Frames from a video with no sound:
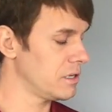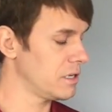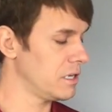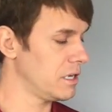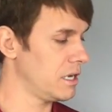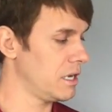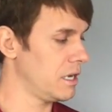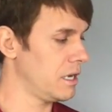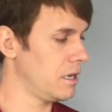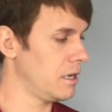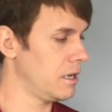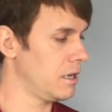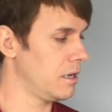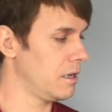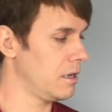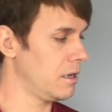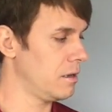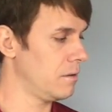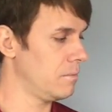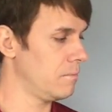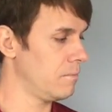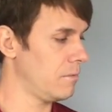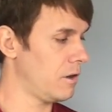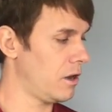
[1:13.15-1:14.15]

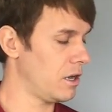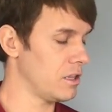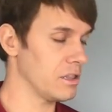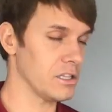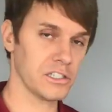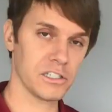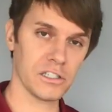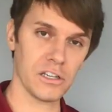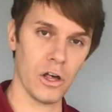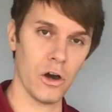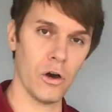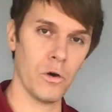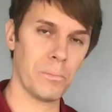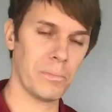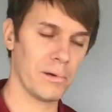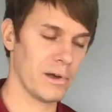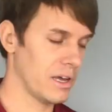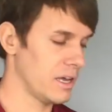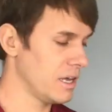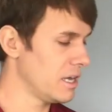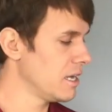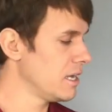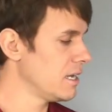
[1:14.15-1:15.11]
on the slope.